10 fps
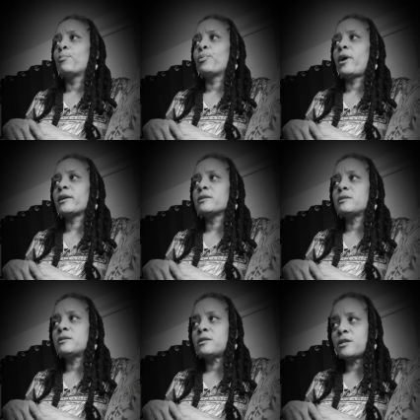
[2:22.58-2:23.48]

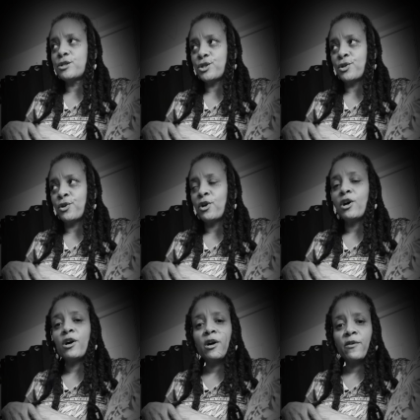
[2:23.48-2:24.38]
practitioner
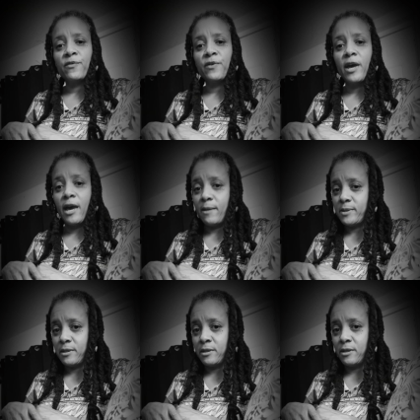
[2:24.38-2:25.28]
of
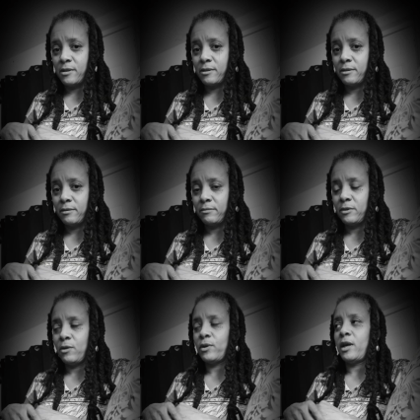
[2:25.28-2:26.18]
abstinence.
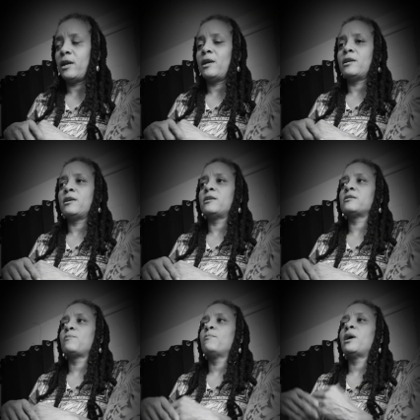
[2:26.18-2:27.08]
Okay, it
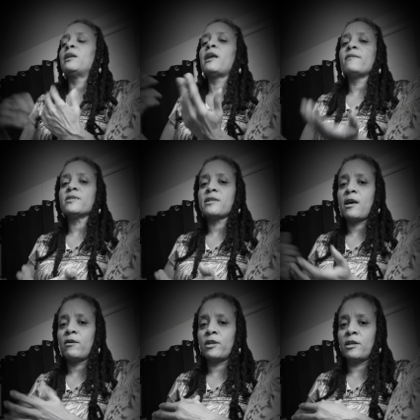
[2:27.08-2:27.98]
is my
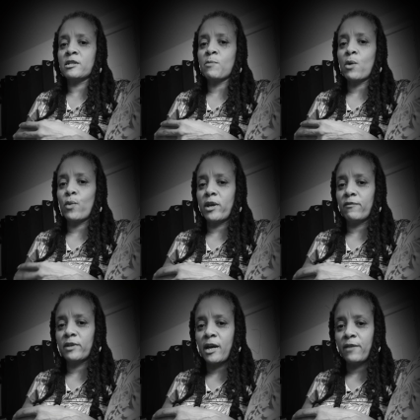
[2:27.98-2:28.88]
lifestyle. It is my way
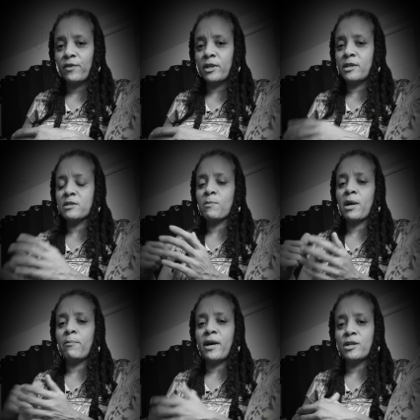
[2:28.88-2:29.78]
of life. It is
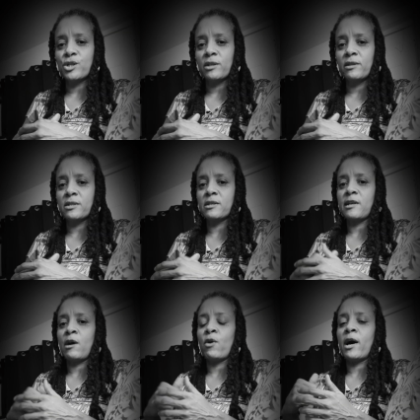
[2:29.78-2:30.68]
my magic. This is
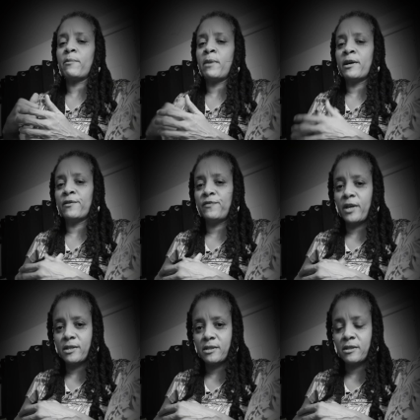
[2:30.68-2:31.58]
how I
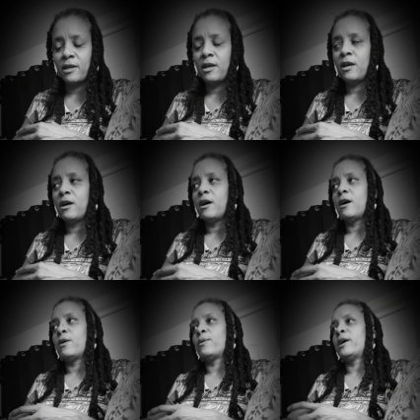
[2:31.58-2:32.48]
manifest.
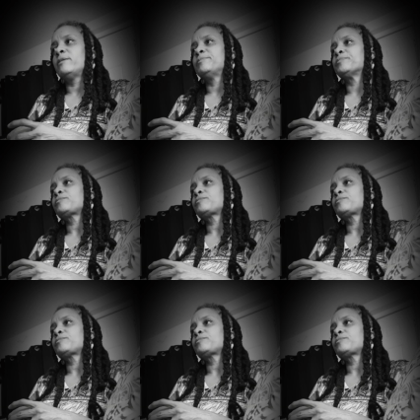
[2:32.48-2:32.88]
All right.